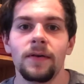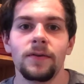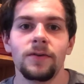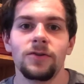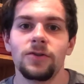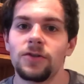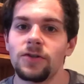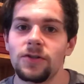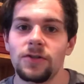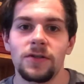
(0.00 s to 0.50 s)

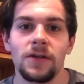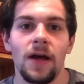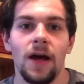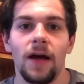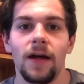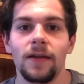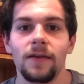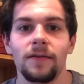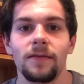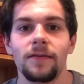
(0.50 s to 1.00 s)
just
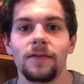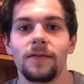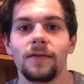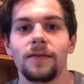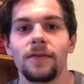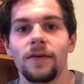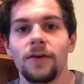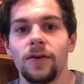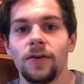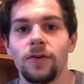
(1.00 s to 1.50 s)
not
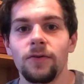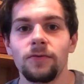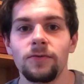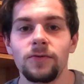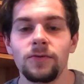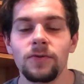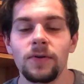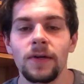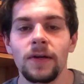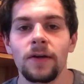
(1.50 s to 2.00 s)
a
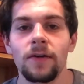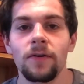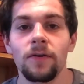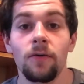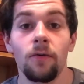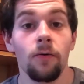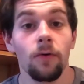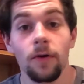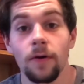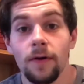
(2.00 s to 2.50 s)
huge drinker,
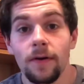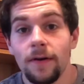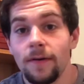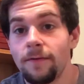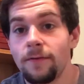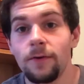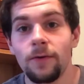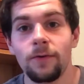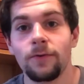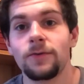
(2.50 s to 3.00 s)
or if
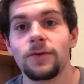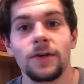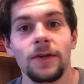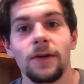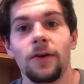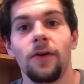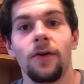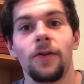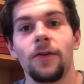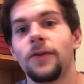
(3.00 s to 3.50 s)
you don't drink at
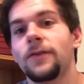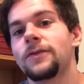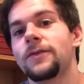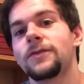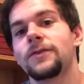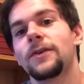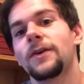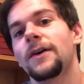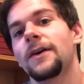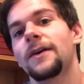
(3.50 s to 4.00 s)
all,
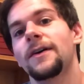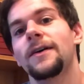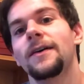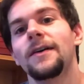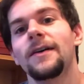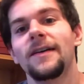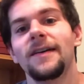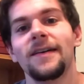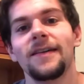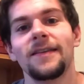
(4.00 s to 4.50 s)

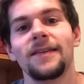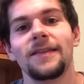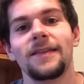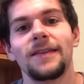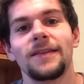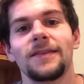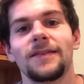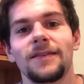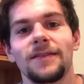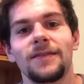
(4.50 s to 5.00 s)

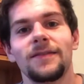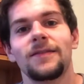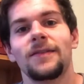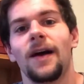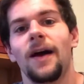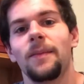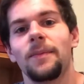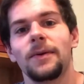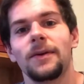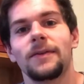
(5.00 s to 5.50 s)
this
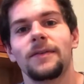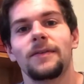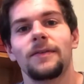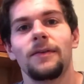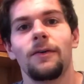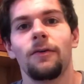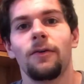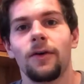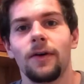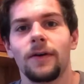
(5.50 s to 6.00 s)
topic
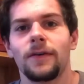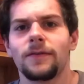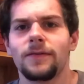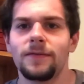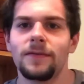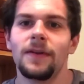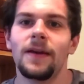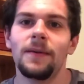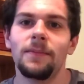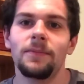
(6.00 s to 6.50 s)
or
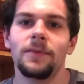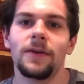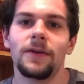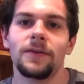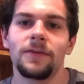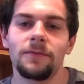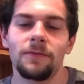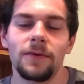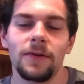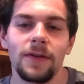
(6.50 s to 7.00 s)
tip
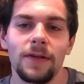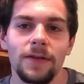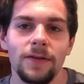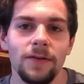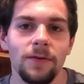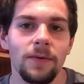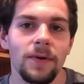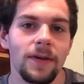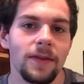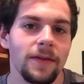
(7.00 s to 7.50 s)
doesn't really
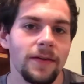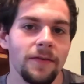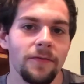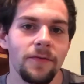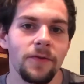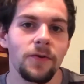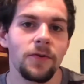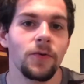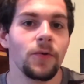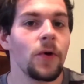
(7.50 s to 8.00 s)
do anything for
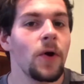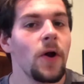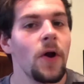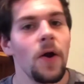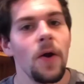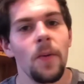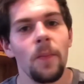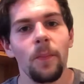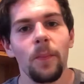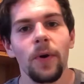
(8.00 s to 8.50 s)
you.
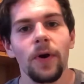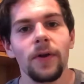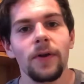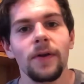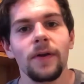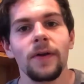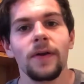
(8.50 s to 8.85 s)
But